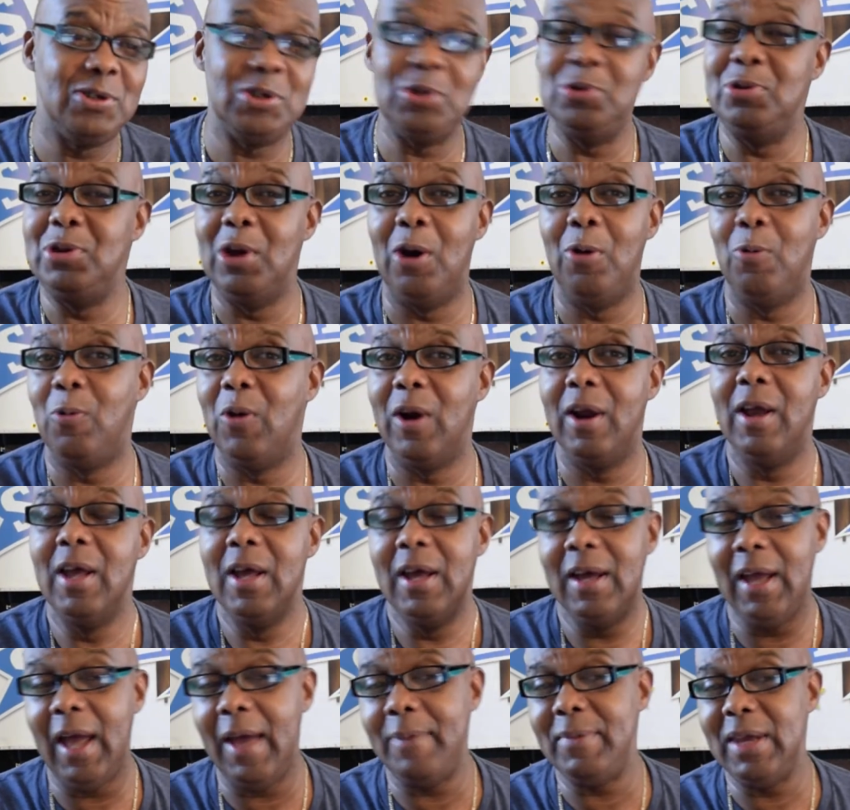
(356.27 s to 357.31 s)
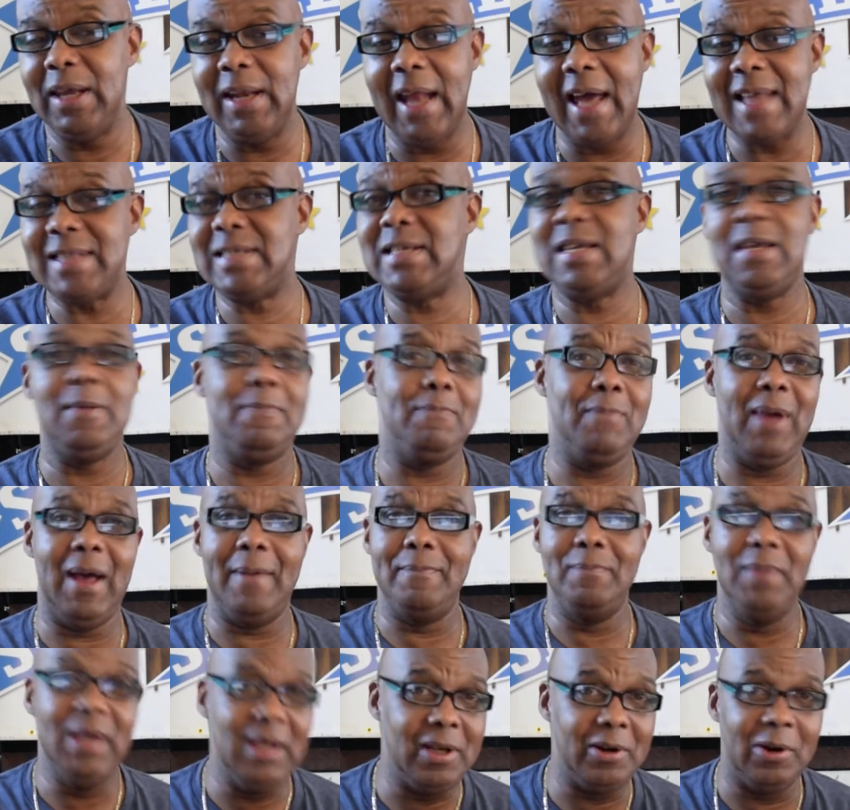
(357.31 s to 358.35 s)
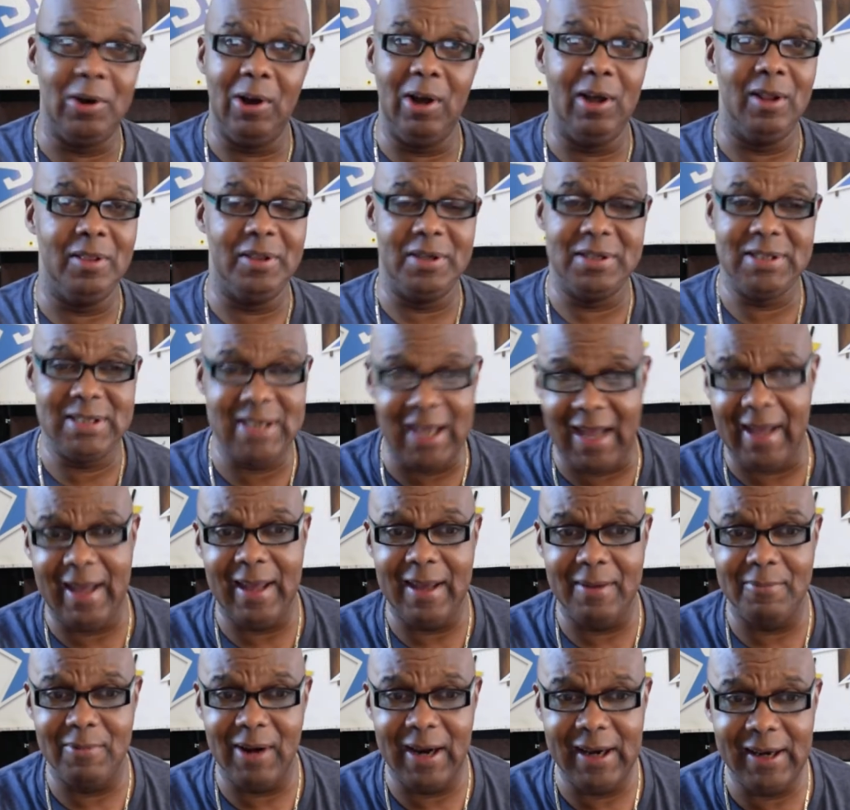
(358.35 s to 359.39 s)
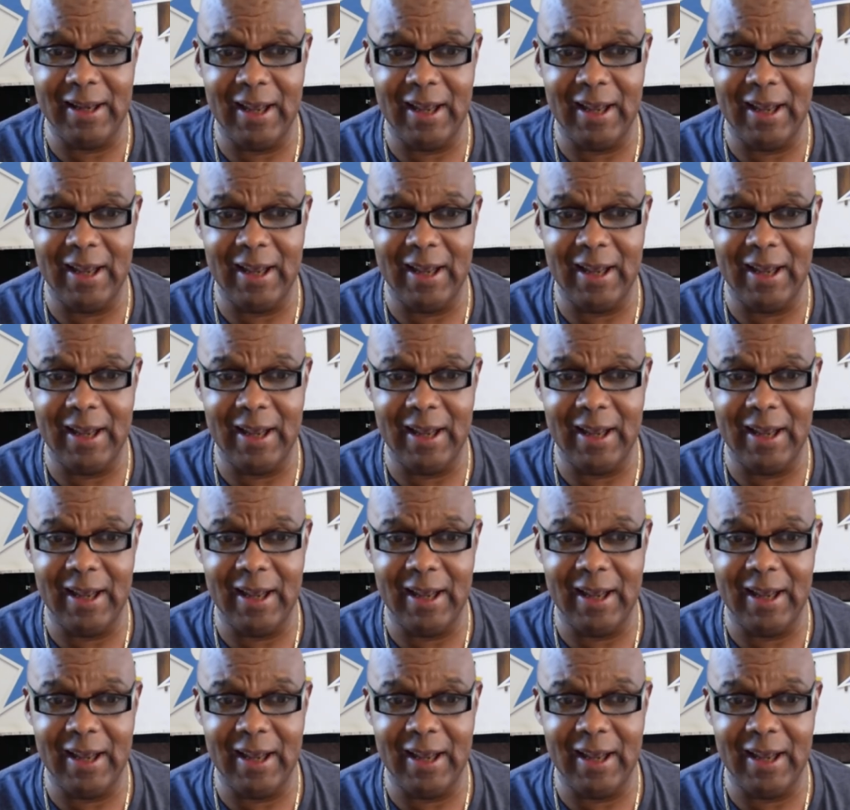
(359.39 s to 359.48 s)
You know where, I mean, I tip my mitt all the time, right?